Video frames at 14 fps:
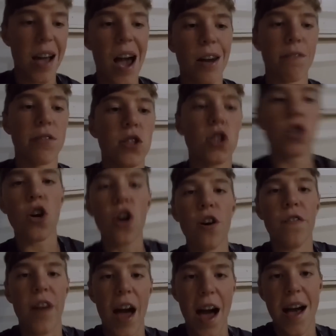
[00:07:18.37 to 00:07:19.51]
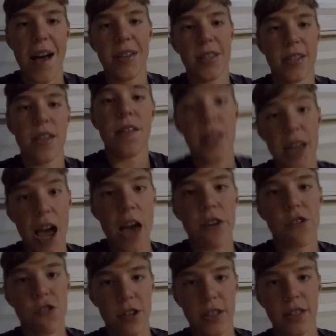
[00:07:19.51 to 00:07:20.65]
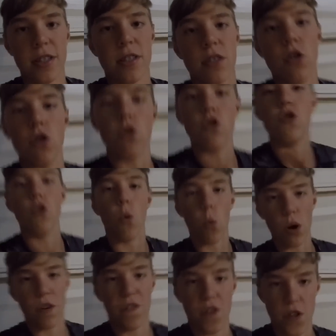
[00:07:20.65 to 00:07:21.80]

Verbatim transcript: to kind of serve as the entrance door